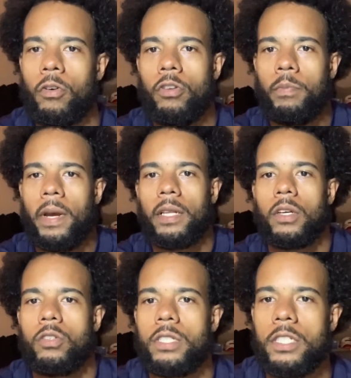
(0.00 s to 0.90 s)
you make
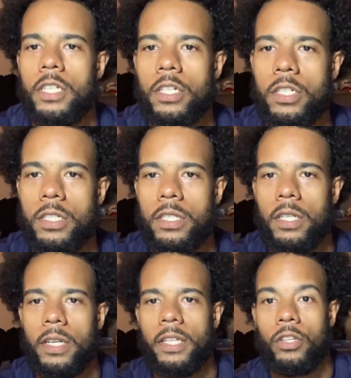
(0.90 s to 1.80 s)
those decisions
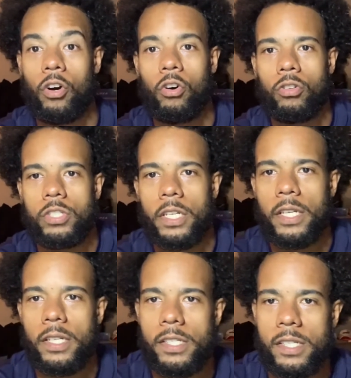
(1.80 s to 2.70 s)
to indulge
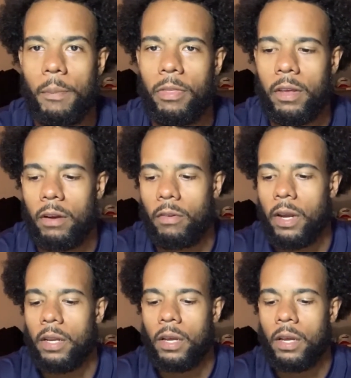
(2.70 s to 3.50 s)
in something, right?